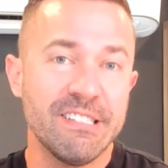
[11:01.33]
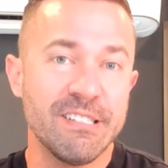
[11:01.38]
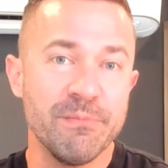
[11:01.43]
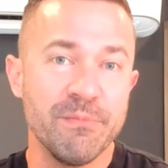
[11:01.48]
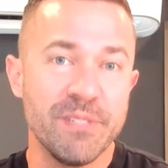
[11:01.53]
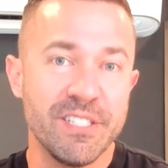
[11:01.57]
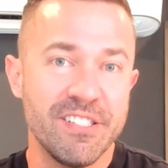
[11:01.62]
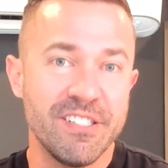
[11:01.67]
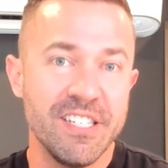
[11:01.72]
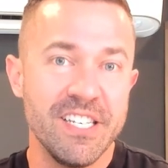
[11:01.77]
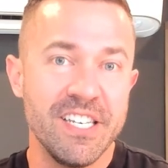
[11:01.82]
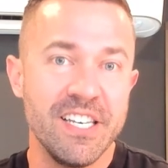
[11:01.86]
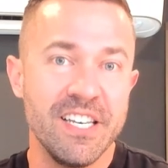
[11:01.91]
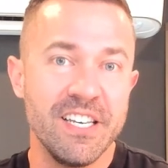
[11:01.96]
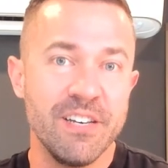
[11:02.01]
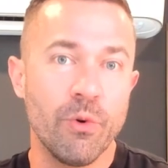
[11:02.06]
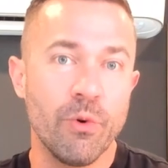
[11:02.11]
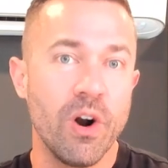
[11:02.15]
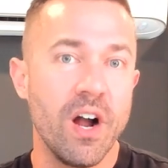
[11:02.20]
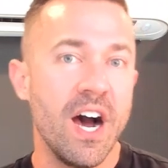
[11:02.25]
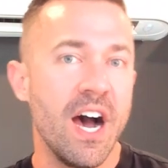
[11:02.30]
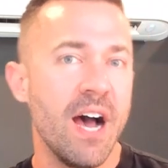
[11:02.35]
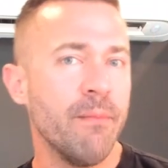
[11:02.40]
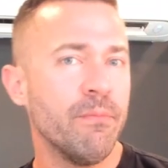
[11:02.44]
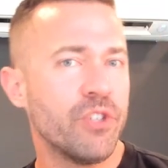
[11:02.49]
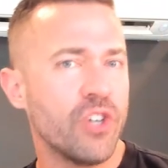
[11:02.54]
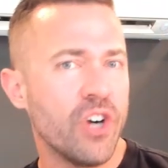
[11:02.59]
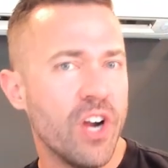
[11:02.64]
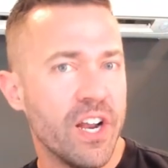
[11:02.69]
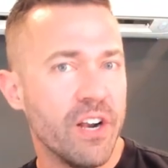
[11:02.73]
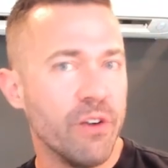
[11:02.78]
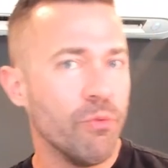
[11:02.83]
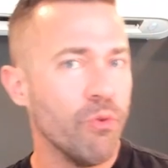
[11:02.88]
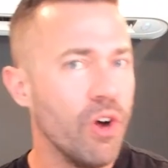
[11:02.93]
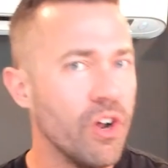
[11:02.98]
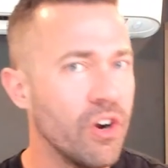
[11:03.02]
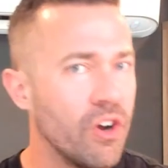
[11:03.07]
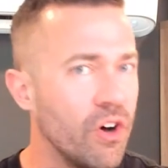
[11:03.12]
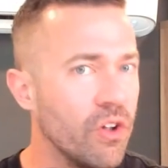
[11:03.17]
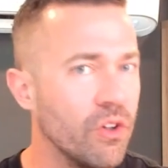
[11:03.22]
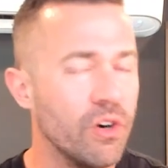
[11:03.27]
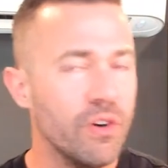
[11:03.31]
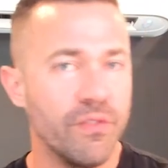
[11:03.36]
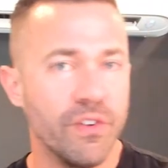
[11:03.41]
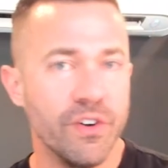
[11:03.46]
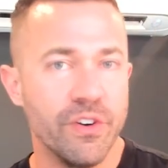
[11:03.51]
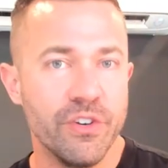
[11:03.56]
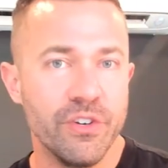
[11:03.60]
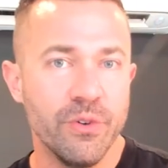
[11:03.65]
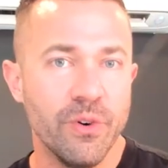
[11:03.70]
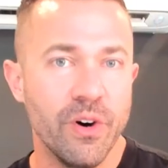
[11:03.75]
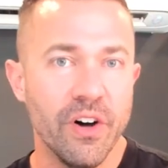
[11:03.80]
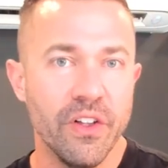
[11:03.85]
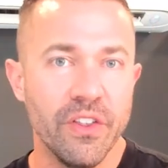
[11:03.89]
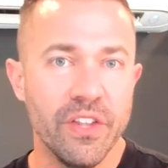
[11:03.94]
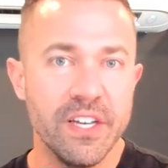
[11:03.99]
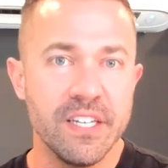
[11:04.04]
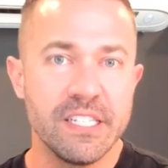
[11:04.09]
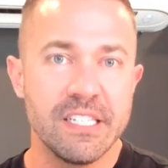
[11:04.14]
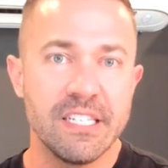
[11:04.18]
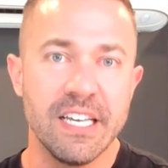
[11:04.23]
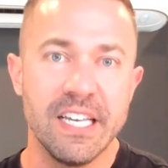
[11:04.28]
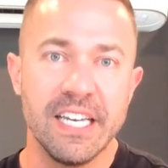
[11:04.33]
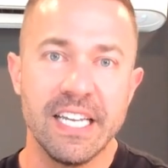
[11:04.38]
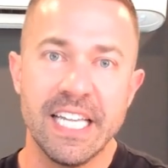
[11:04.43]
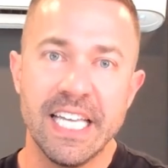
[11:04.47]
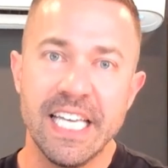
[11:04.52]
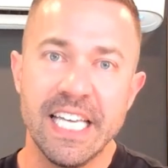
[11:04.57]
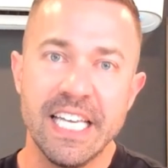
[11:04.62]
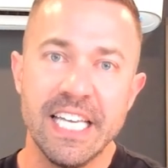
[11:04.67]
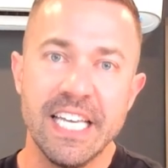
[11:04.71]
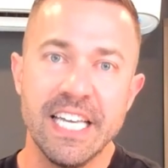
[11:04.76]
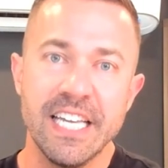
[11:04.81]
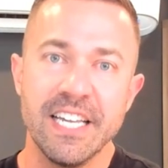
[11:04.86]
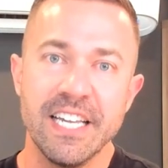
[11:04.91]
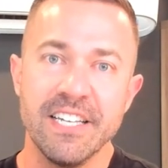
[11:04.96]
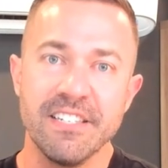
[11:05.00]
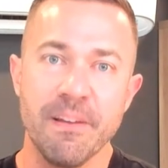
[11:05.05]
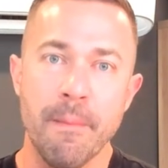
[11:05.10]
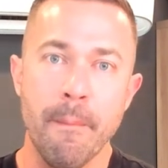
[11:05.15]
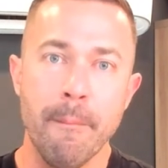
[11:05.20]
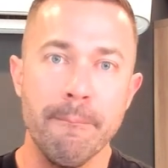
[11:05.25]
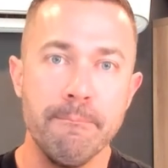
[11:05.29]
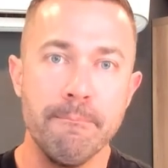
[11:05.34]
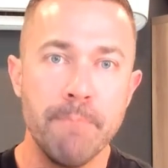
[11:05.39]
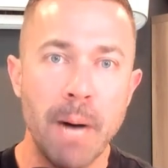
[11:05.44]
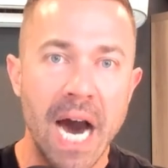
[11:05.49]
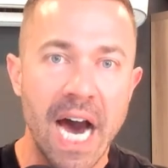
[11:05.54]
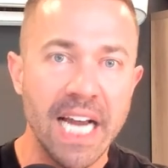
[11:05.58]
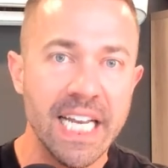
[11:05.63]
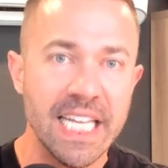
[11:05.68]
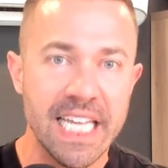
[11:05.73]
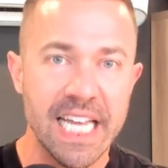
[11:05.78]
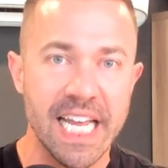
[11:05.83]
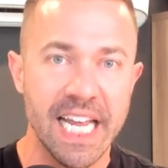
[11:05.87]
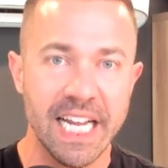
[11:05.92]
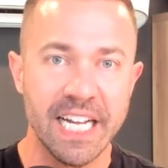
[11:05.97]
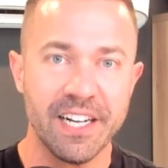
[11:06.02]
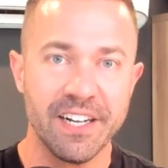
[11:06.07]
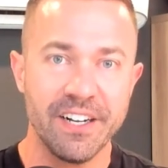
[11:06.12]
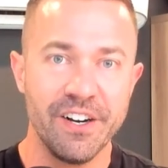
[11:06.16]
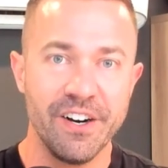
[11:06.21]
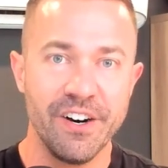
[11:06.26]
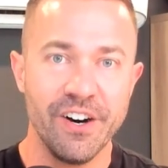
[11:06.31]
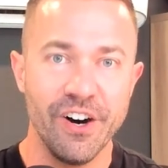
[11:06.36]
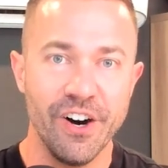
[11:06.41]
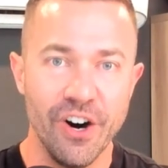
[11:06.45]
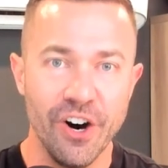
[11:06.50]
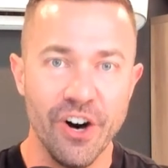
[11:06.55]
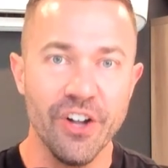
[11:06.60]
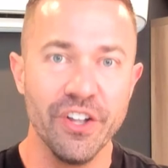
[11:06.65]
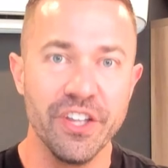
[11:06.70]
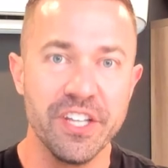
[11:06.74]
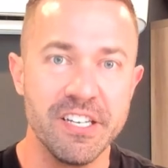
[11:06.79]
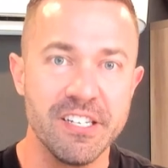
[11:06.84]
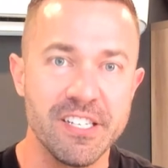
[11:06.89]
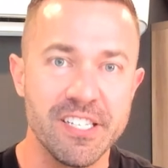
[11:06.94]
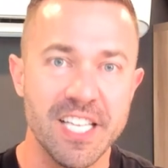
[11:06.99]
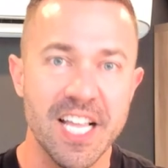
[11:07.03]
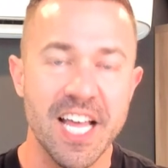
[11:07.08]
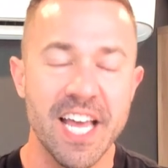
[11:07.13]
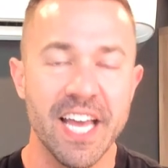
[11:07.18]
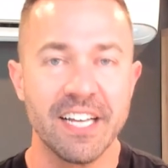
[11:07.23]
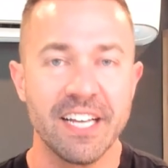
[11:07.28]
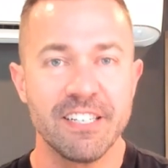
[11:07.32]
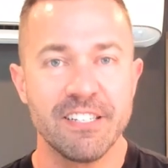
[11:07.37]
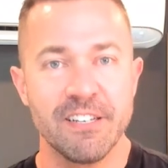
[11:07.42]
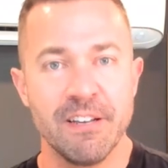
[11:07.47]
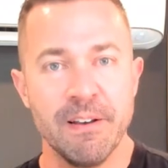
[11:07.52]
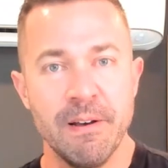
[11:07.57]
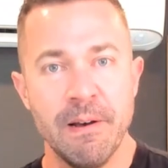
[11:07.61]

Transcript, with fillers: see where I'm trying to run all over and do all this, and he is embodying all these things.